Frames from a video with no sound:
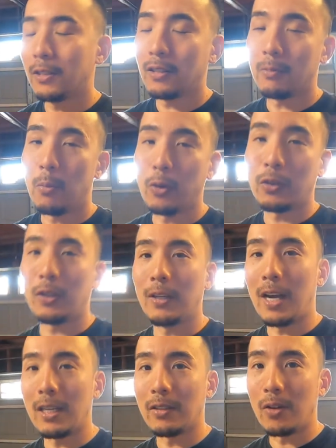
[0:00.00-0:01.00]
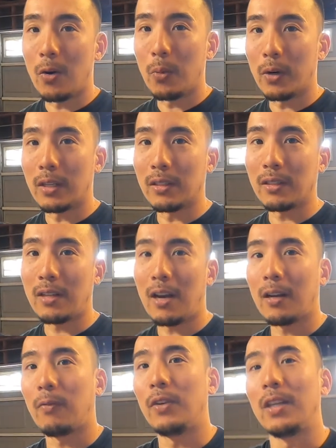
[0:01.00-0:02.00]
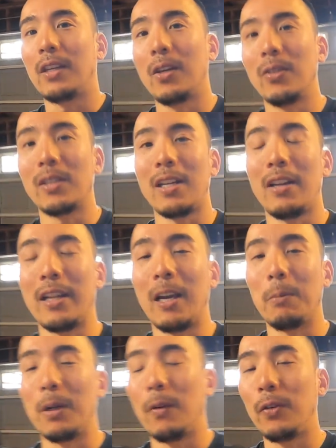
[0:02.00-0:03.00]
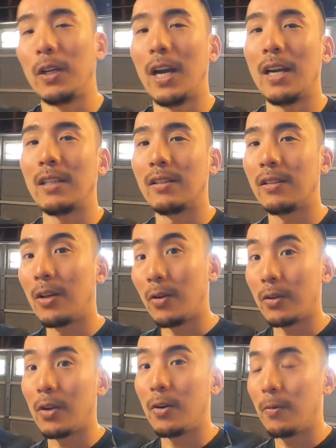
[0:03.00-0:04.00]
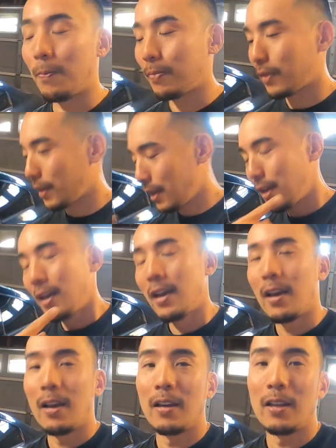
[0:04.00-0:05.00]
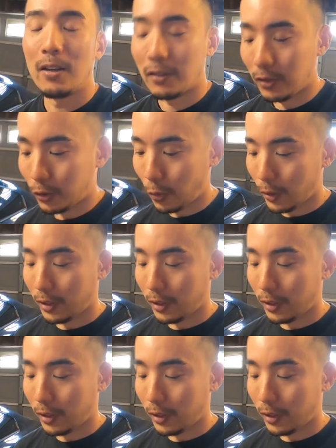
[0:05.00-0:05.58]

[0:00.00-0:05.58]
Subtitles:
most of you guys know what a stock VQ sound like, but if you guys don't know, here's a short